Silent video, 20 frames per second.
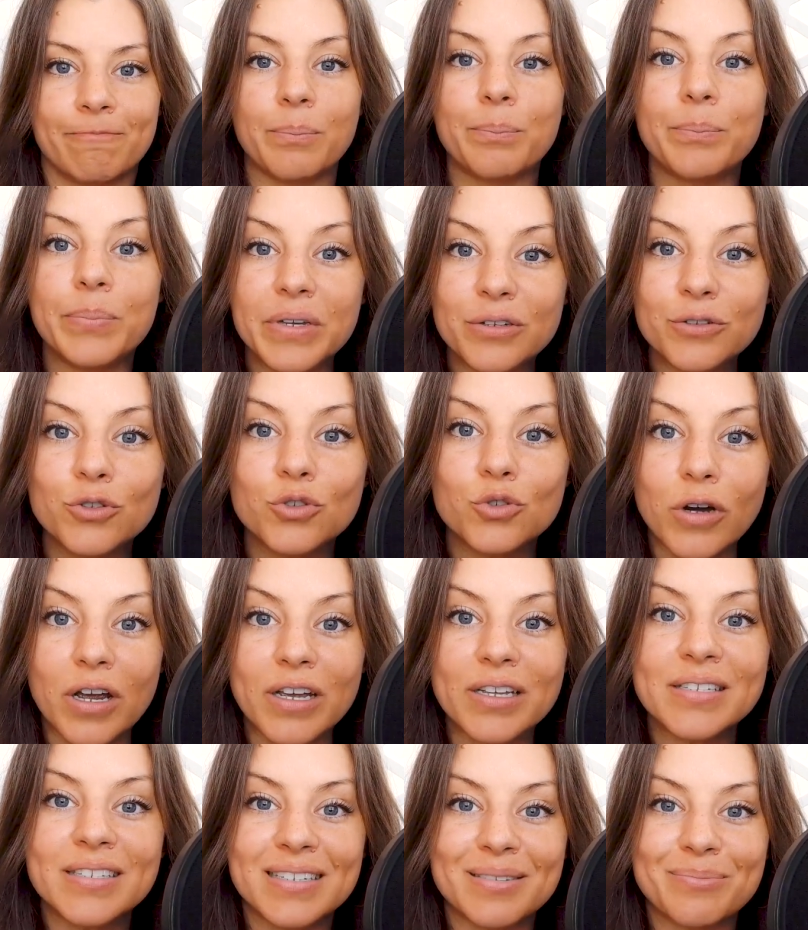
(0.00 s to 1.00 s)
I build
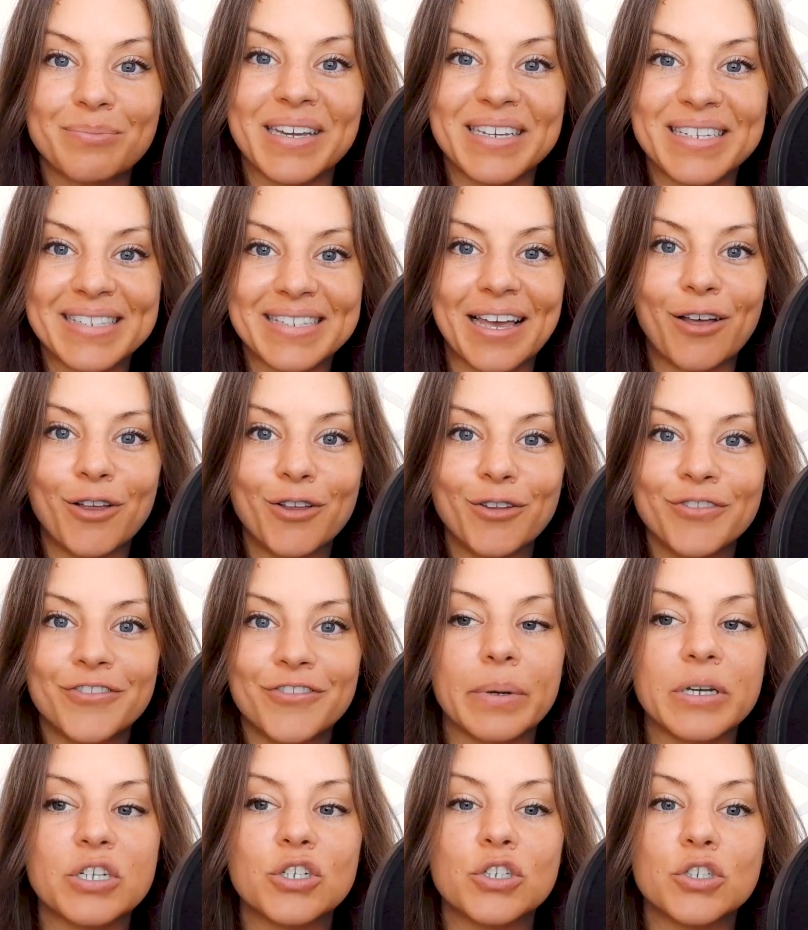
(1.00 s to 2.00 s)
trust in
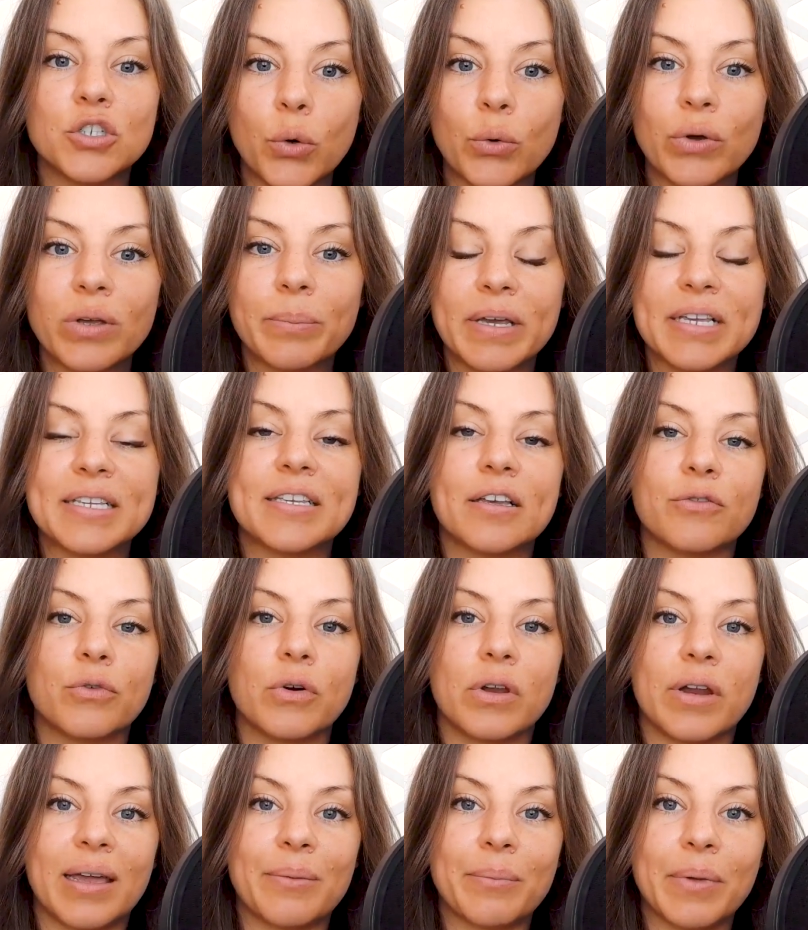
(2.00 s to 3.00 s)
myself by showing
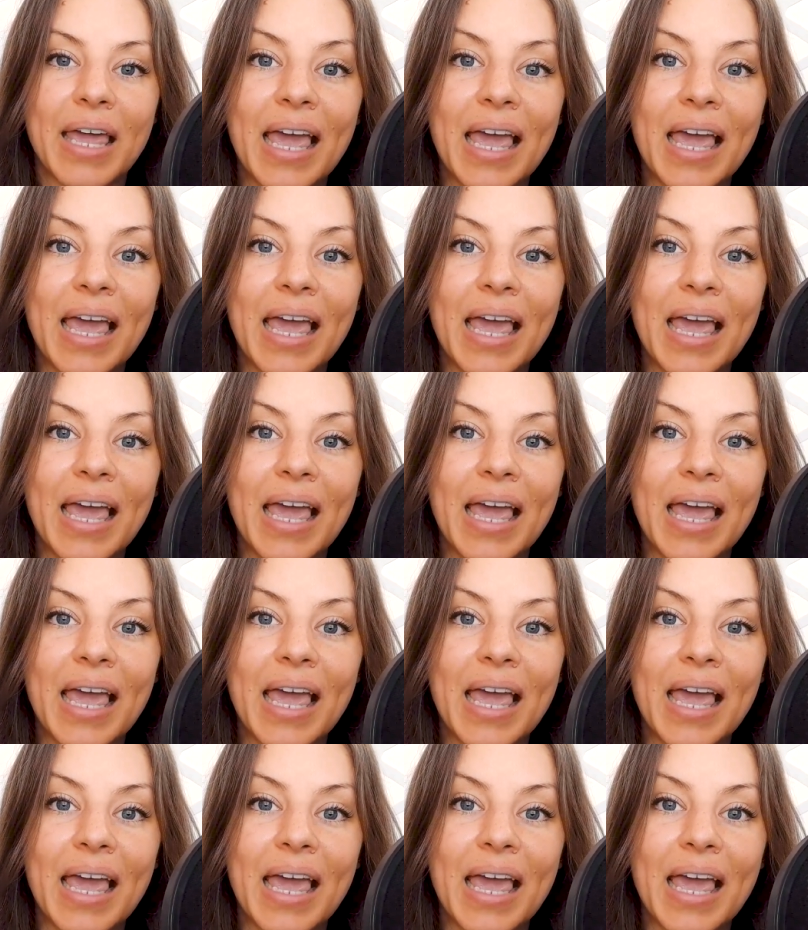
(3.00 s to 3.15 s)
myself what I am